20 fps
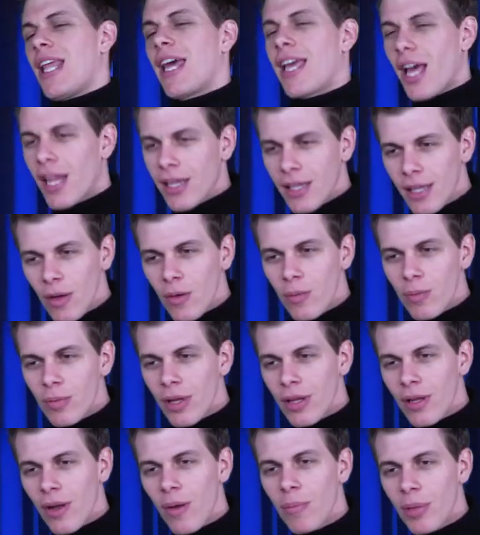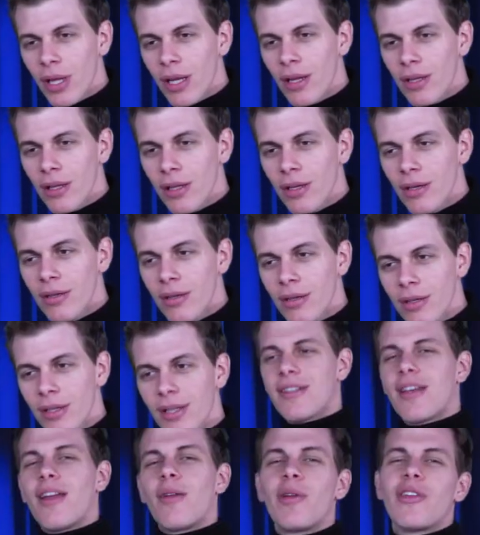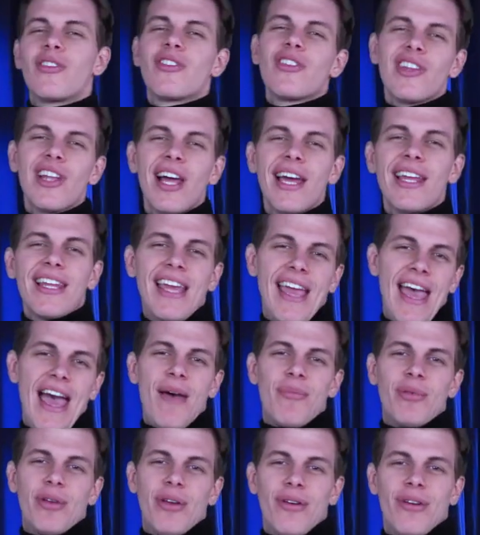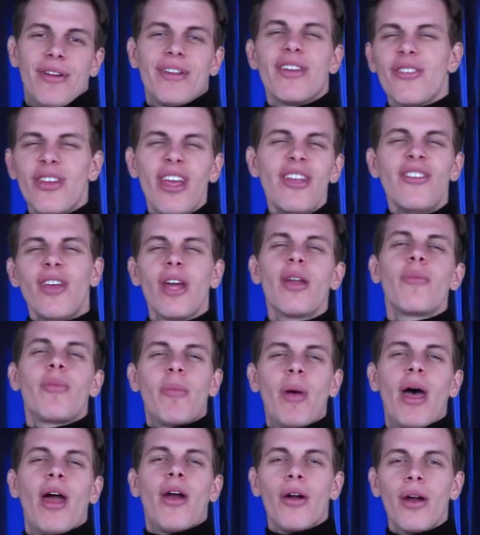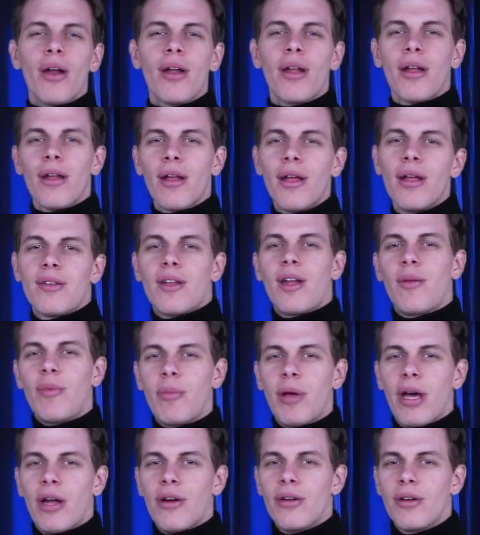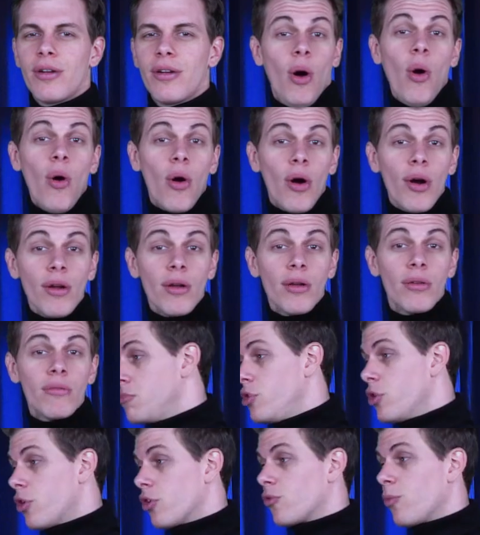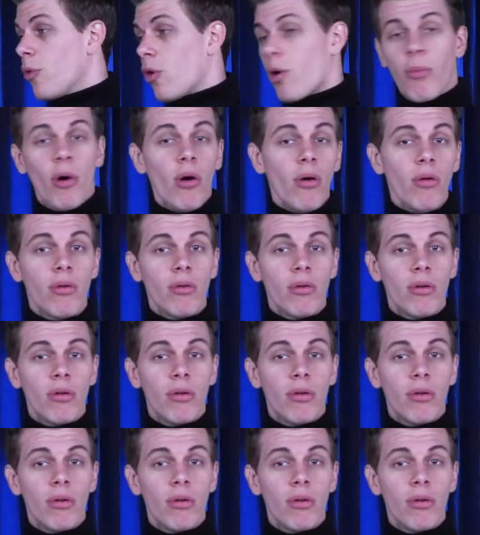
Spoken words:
Like a little bit of you is going to be slightly happier. And it's going to be better. It's going to be better. Or you can smoke a bowl.